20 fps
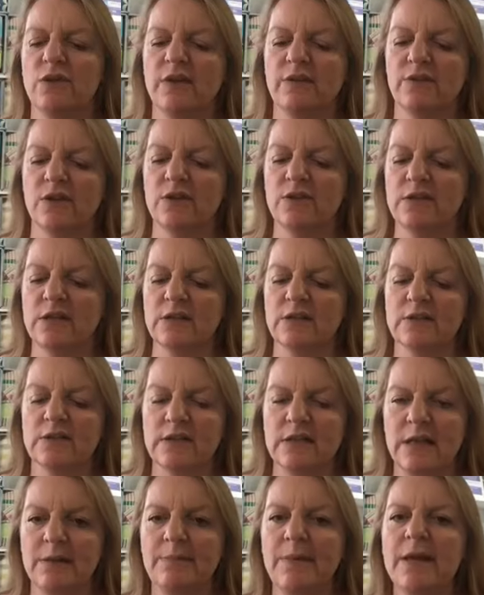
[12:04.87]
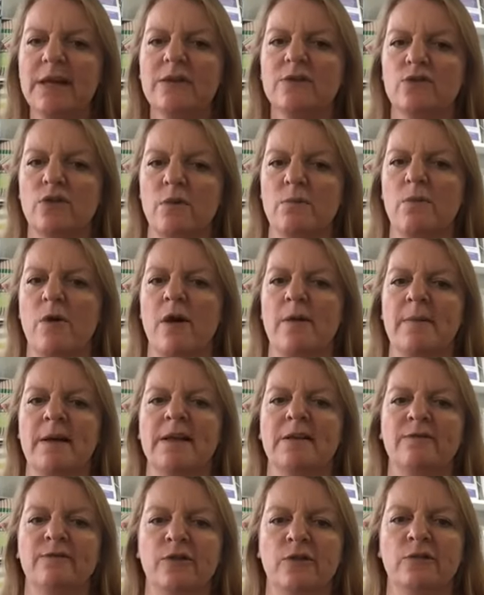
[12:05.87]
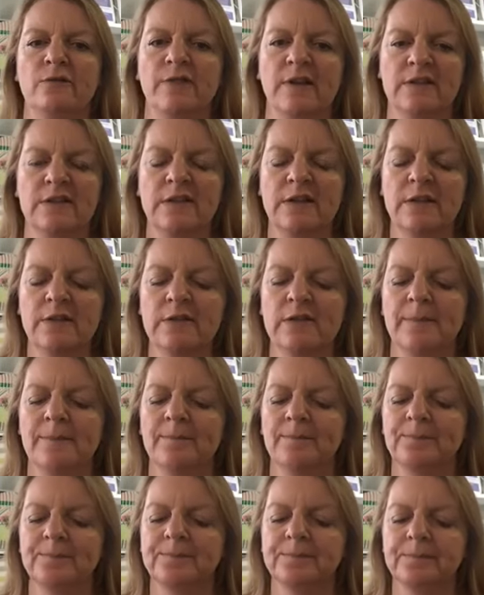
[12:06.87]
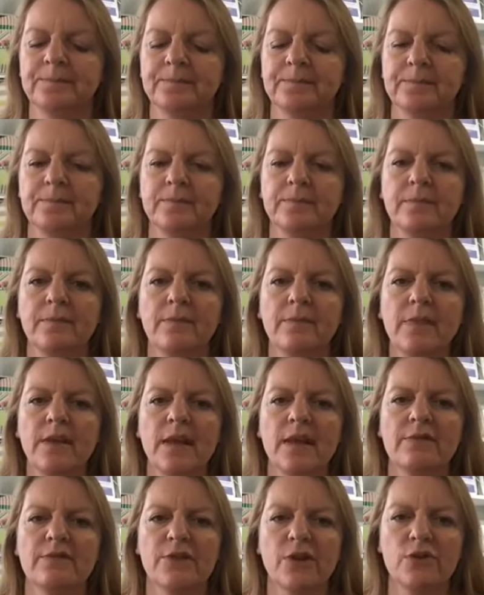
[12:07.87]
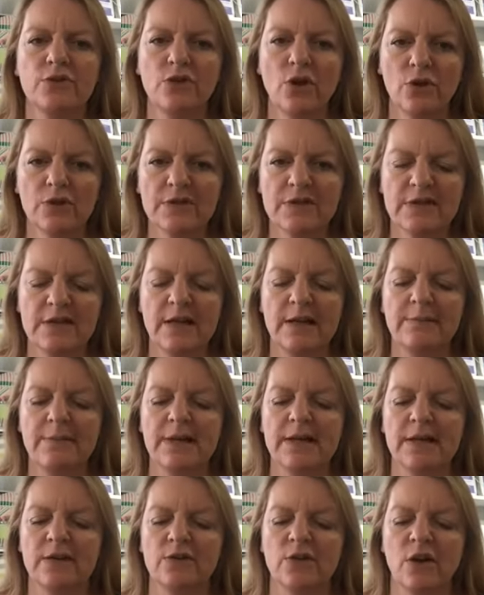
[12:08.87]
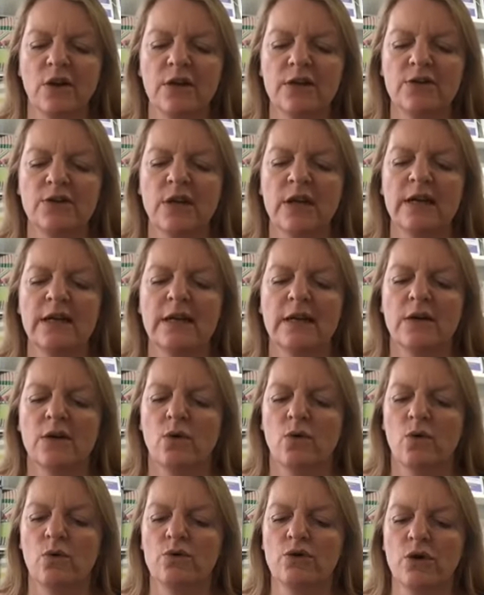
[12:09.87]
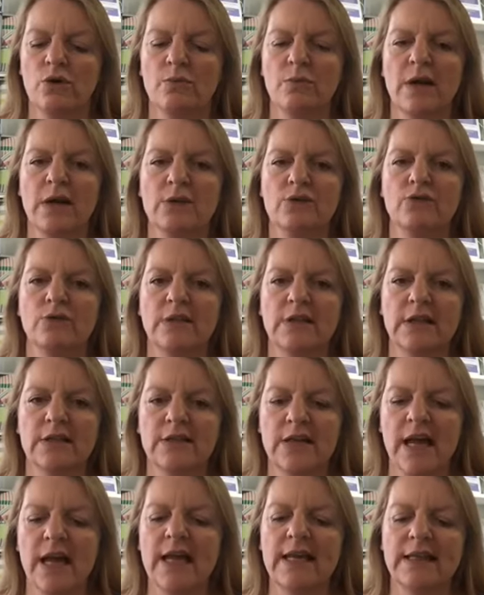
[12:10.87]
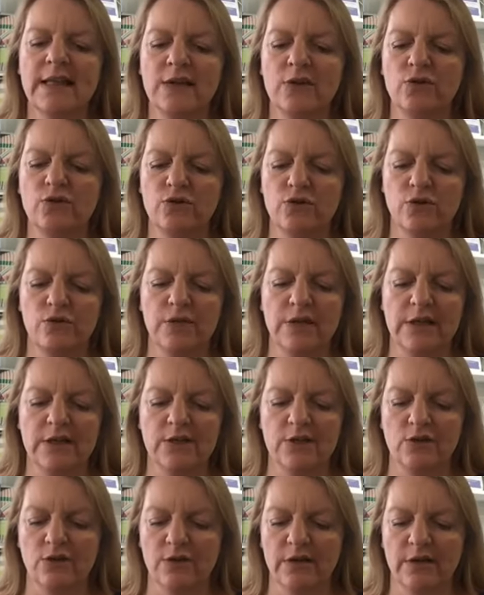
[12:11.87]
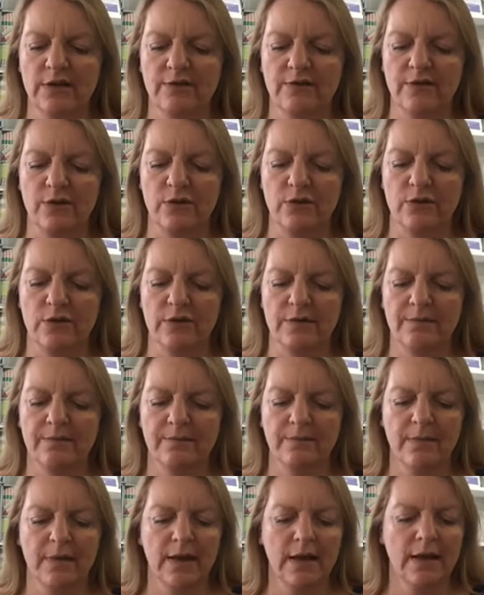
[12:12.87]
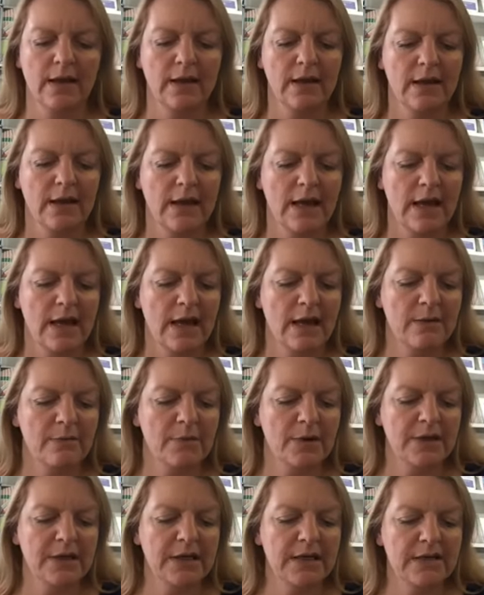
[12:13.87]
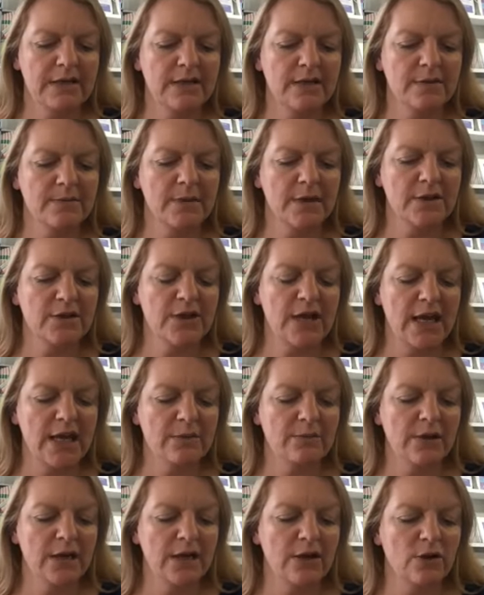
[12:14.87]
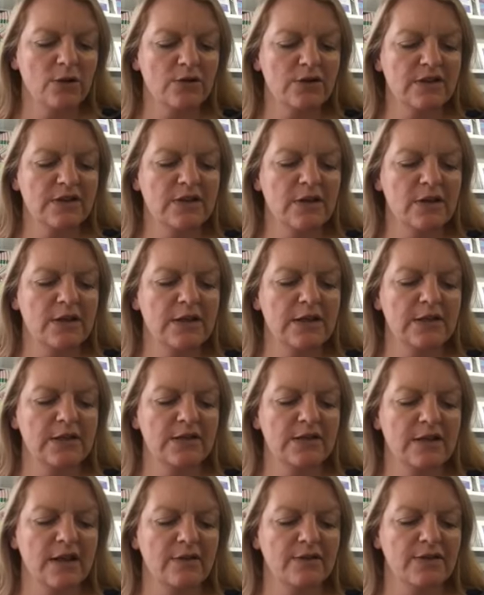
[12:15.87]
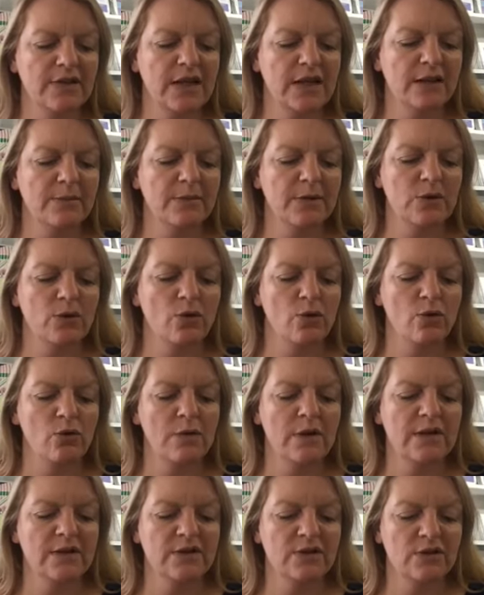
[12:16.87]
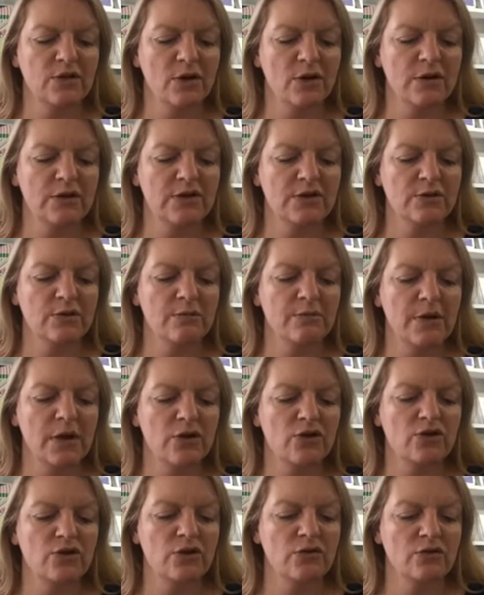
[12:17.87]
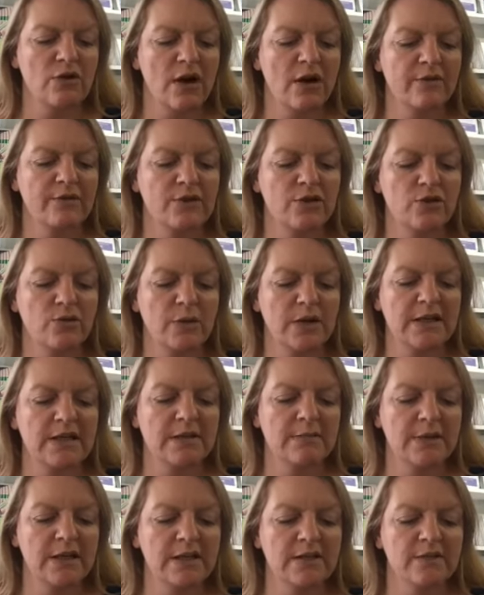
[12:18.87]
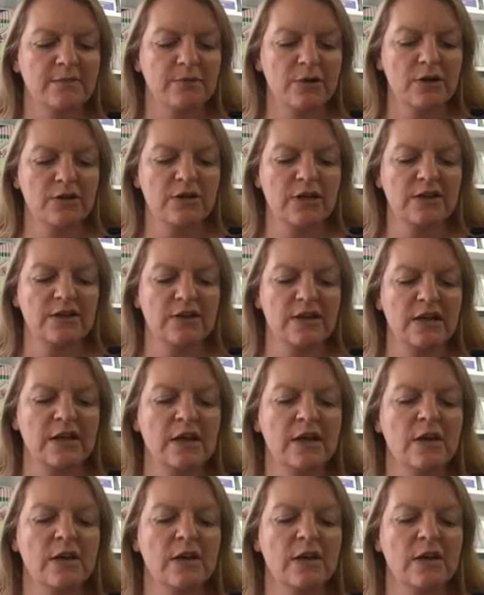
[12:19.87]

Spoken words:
if they're still sleeping, don't worry about the food fussiness. If they're not sleeping at night or not well during the day, then you do need to look at the food. Monique says, my 10-week-old is learning to self-settle, but always starts to emotional cry after 20 minutes of protesting.